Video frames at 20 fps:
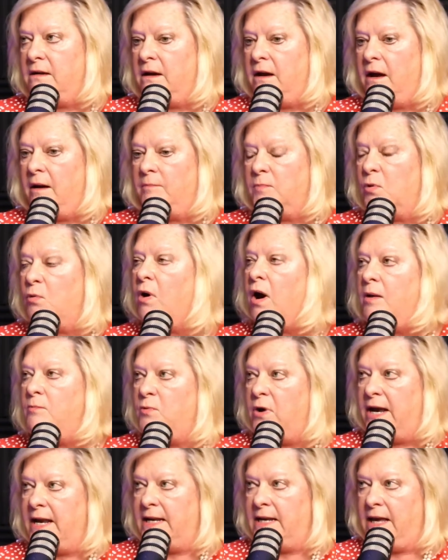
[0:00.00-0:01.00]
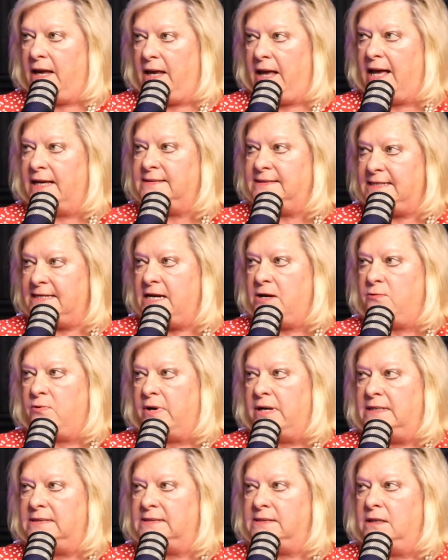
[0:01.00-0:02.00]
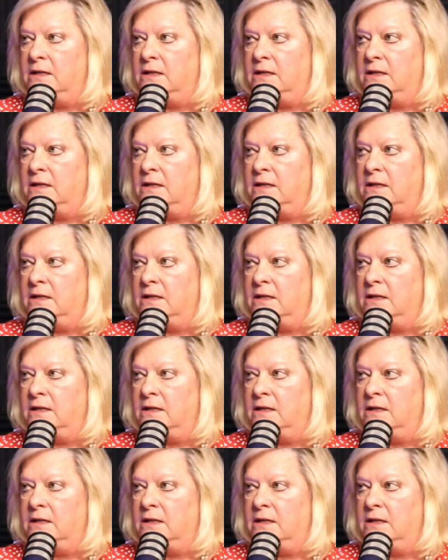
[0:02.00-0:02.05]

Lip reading: crime rate has decreased.